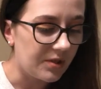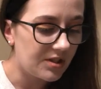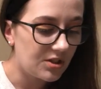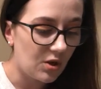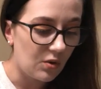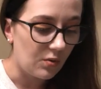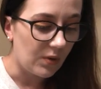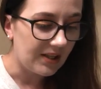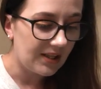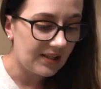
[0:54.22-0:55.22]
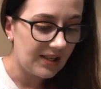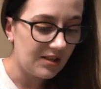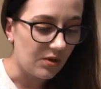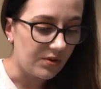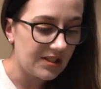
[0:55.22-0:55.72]
So one thing that I
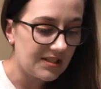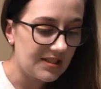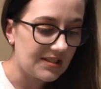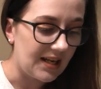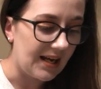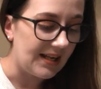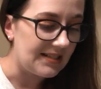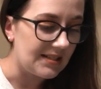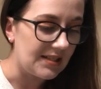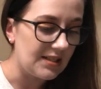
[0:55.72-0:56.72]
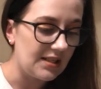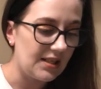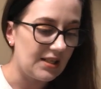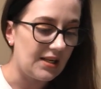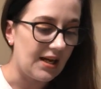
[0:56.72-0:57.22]
noticed is that I didn't
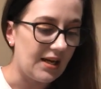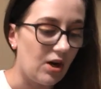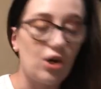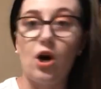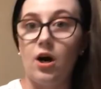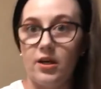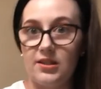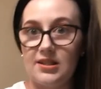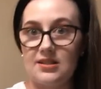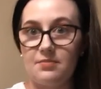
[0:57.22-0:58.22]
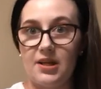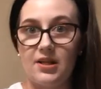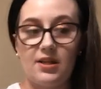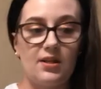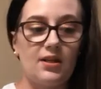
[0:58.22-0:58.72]
get a card this
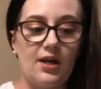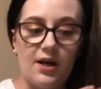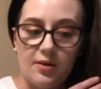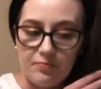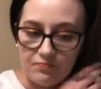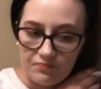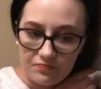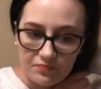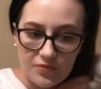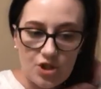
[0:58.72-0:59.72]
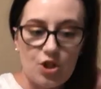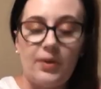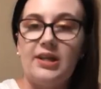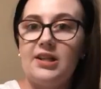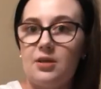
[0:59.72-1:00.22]
month
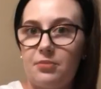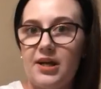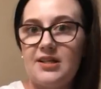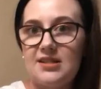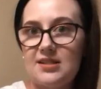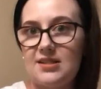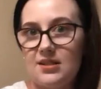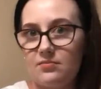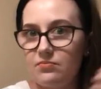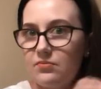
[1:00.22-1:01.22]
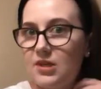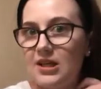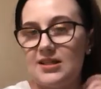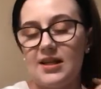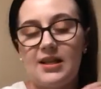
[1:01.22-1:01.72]
showing like the prices and
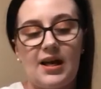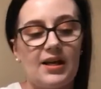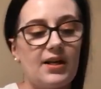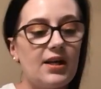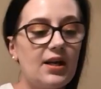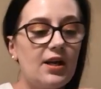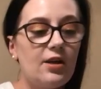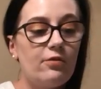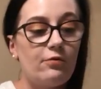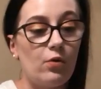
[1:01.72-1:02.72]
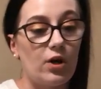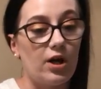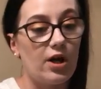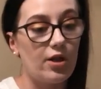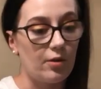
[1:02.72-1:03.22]
things like that
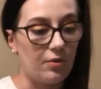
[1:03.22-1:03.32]
for the